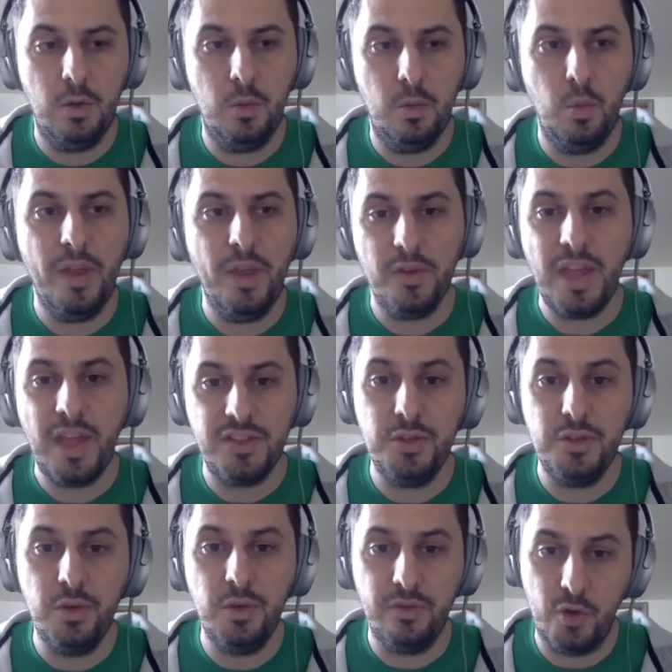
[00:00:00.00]
whether that's
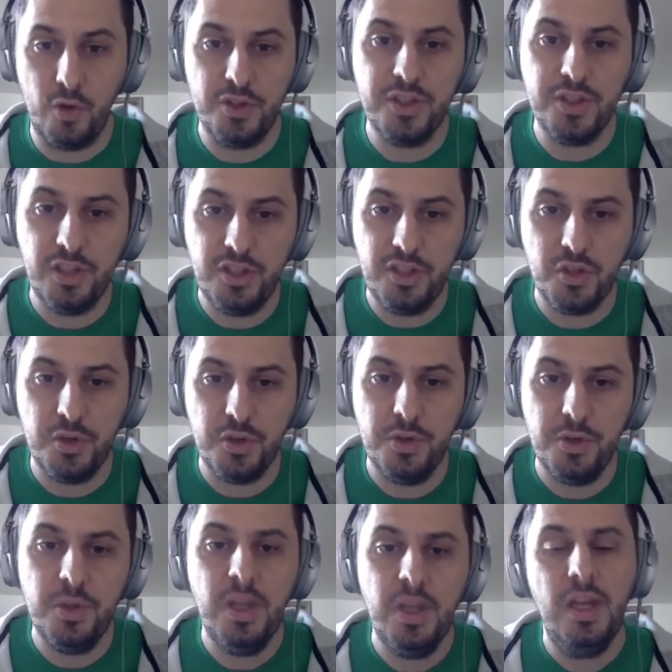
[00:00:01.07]
universally
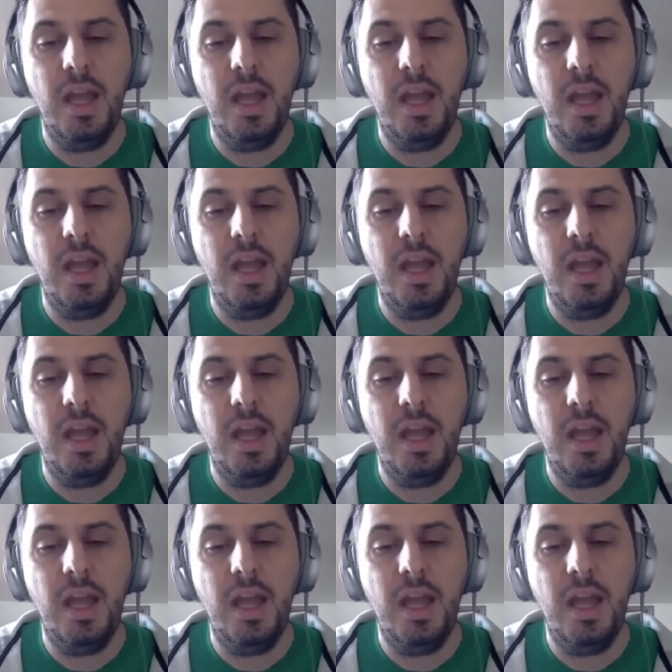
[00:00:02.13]
true.